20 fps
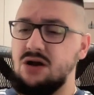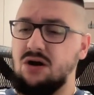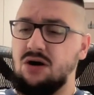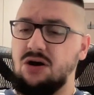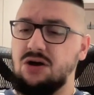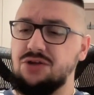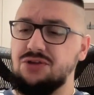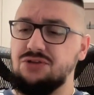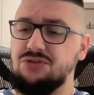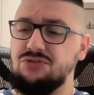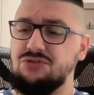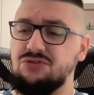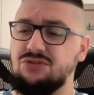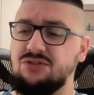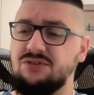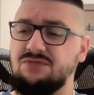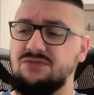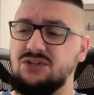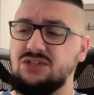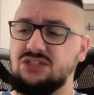Are you
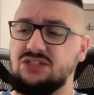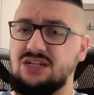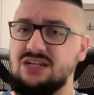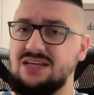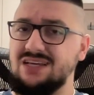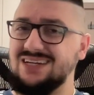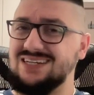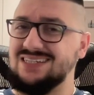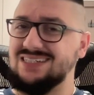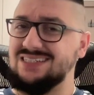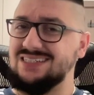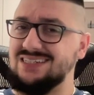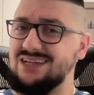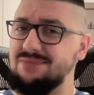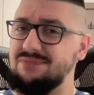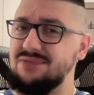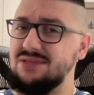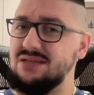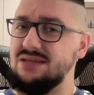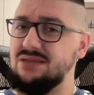universally
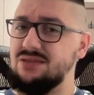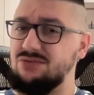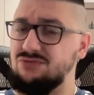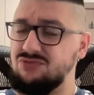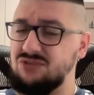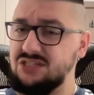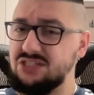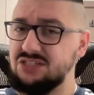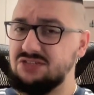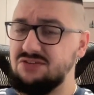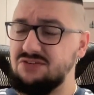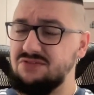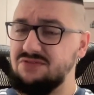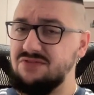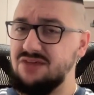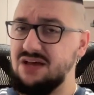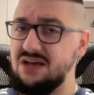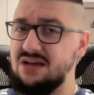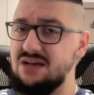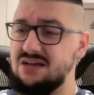accepting the risk of
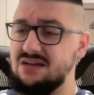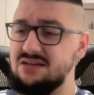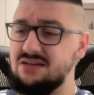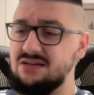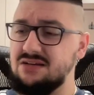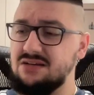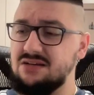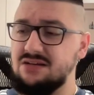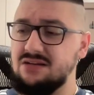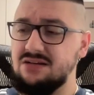that